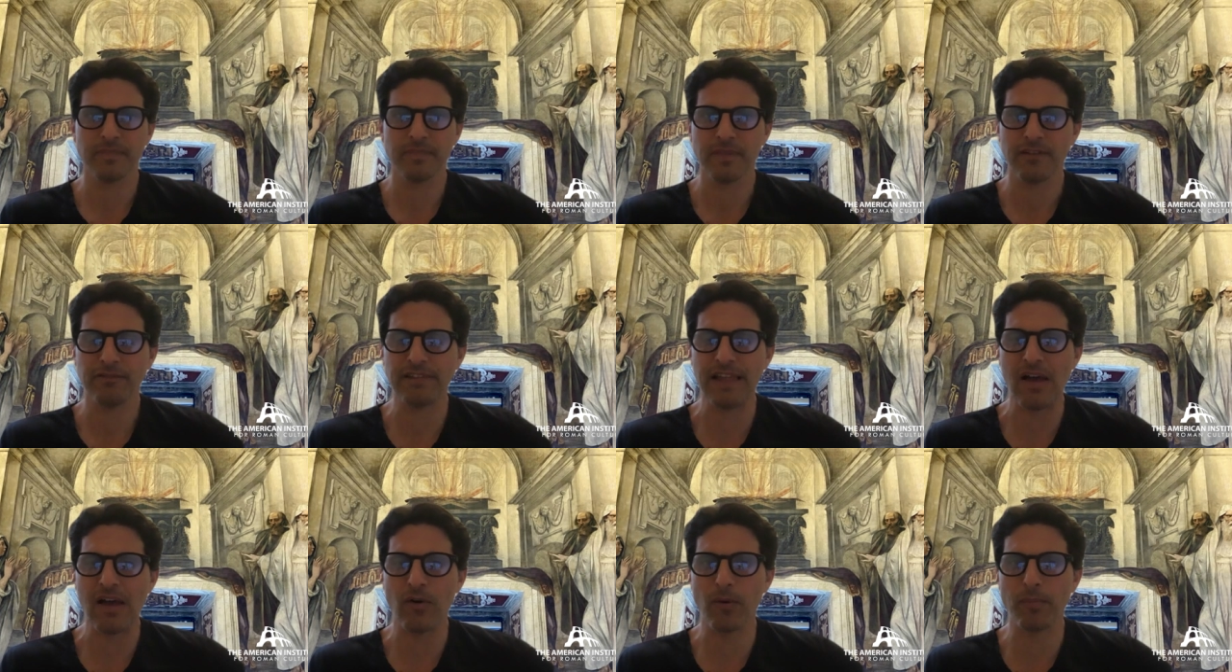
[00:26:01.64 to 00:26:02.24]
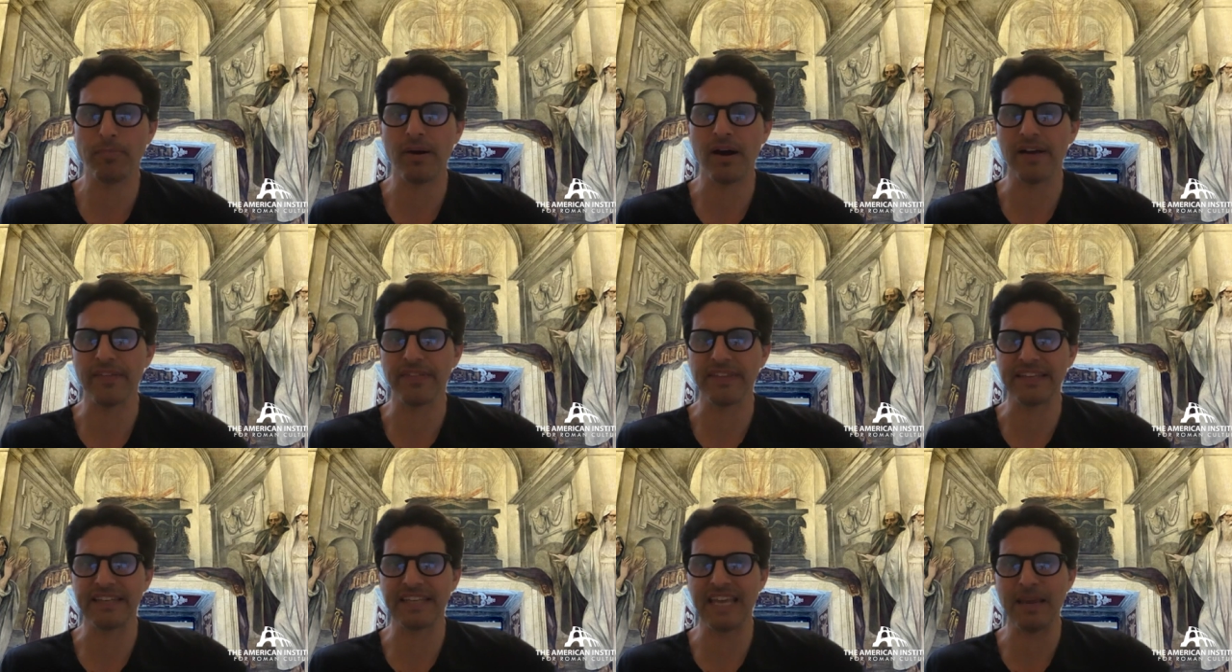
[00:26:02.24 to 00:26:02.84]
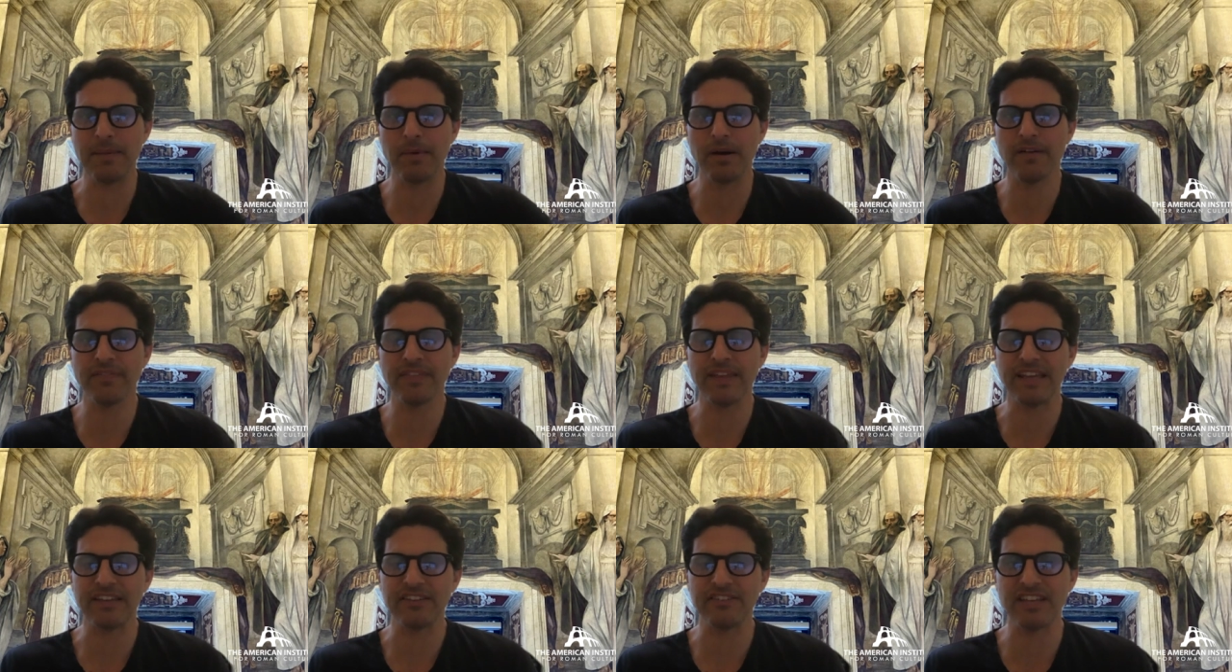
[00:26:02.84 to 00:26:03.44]
flower pot that came off
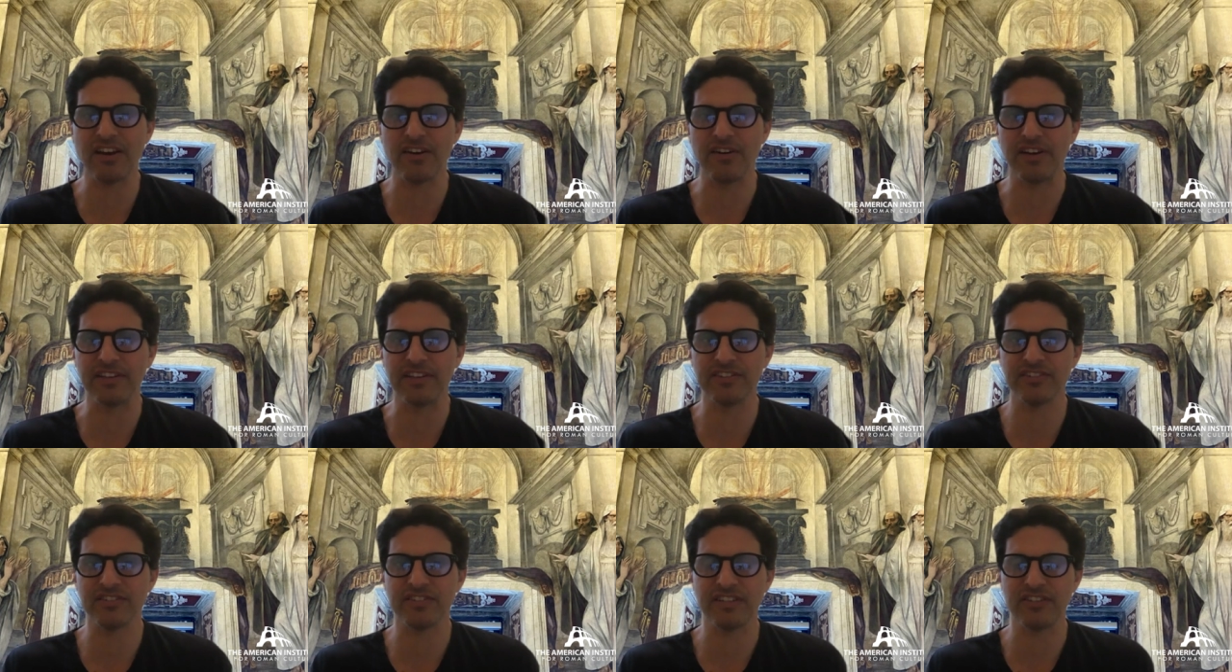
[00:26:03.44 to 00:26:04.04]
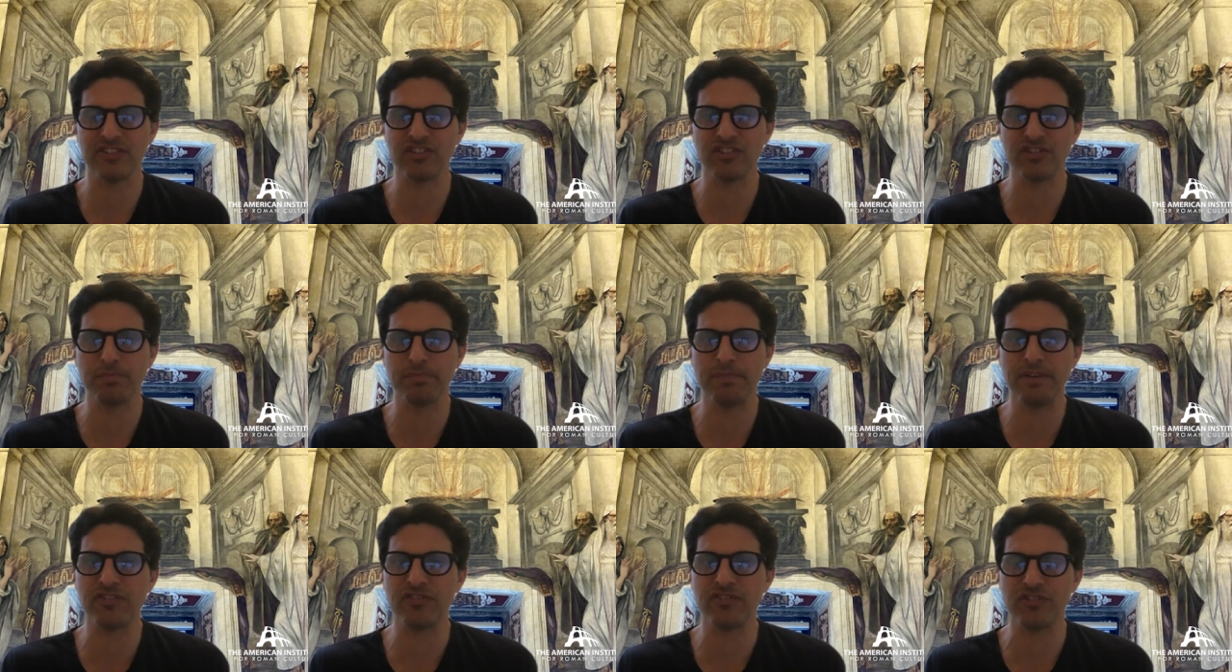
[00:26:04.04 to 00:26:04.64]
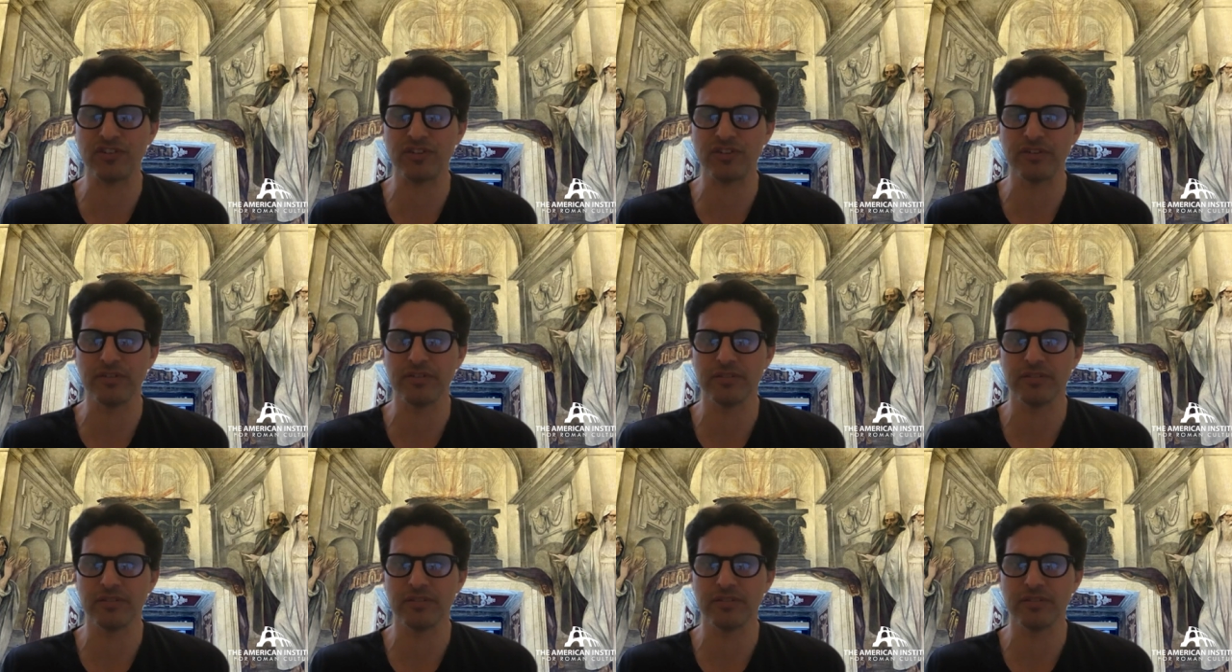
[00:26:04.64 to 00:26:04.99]
that terrace that just missed you,